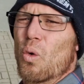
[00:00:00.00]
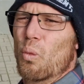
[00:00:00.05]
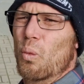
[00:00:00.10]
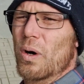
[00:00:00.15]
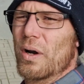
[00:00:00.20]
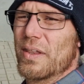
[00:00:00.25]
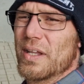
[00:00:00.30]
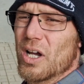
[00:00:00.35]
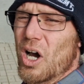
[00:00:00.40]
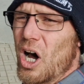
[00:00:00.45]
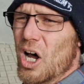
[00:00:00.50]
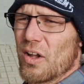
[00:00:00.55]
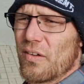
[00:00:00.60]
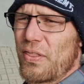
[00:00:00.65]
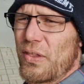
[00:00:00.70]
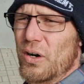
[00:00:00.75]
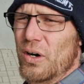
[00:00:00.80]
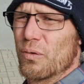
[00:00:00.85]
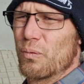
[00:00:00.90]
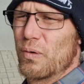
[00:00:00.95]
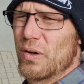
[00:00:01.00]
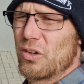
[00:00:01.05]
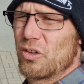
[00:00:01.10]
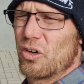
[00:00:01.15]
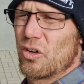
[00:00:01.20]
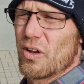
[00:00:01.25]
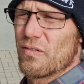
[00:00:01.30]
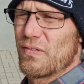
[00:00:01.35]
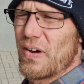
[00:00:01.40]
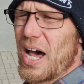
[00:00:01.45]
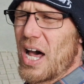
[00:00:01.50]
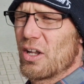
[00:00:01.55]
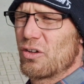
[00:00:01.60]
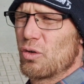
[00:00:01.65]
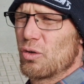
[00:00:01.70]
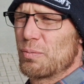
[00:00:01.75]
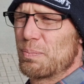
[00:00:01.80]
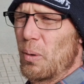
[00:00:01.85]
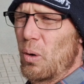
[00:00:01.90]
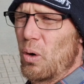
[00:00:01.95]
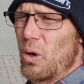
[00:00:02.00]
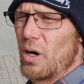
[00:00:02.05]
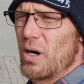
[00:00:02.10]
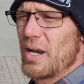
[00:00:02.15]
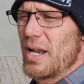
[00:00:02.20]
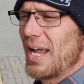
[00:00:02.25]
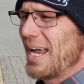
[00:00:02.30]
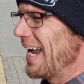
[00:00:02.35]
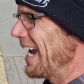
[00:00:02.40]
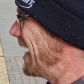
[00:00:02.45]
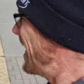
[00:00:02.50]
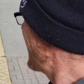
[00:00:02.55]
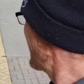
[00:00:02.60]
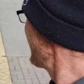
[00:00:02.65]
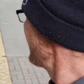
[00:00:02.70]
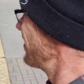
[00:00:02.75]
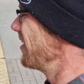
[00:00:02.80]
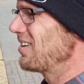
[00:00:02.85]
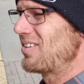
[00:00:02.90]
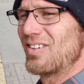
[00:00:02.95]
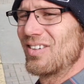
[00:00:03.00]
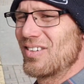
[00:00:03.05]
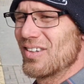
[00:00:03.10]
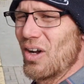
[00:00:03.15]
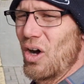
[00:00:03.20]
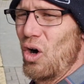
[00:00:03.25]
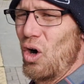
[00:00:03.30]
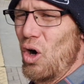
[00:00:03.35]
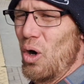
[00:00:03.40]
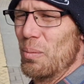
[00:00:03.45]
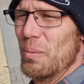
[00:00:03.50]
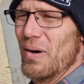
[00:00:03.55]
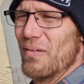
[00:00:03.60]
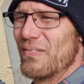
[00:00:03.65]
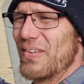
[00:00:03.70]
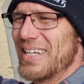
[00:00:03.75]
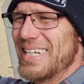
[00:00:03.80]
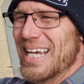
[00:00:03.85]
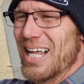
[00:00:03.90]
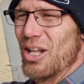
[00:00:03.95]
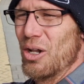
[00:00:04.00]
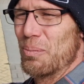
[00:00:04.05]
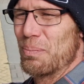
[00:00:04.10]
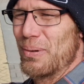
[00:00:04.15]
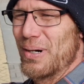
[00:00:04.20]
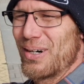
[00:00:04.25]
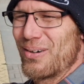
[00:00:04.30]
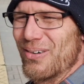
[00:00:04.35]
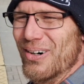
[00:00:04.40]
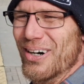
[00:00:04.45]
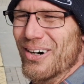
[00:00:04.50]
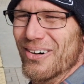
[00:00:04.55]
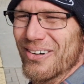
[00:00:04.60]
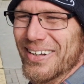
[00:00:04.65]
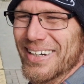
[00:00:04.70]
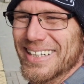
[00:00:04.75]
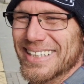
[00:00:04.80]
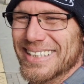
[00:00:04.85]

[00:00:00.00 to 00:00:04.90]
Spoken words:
where the author of Wizard of Oz was born, and this is the home of the Yellow Brick Road